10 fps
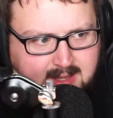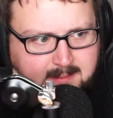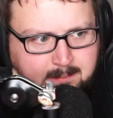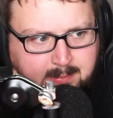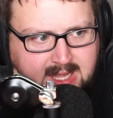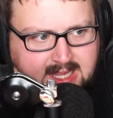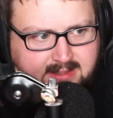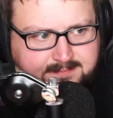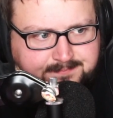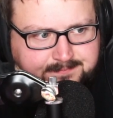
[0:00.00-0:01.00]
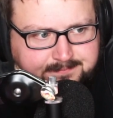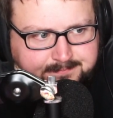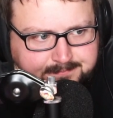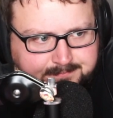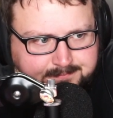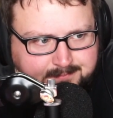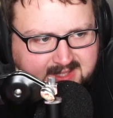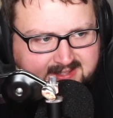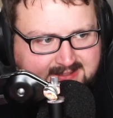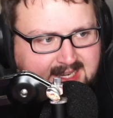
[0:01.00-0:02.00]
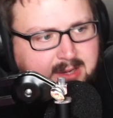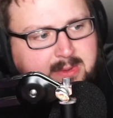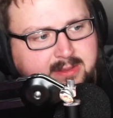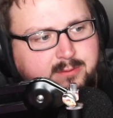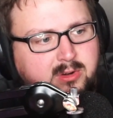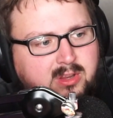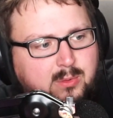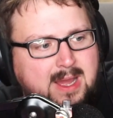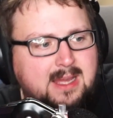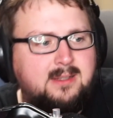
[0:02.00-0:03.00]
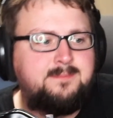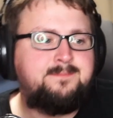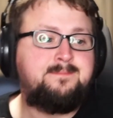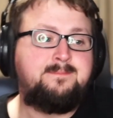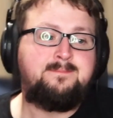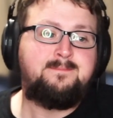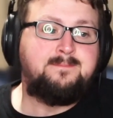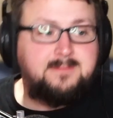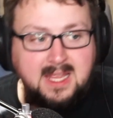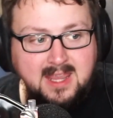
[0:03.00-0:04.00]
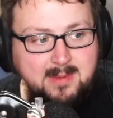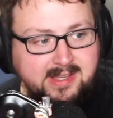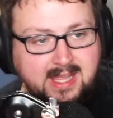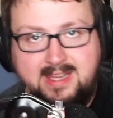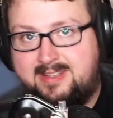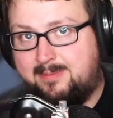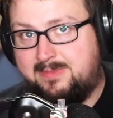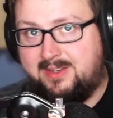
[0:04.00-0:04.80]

But sitting with it for a little while. And let me tell you something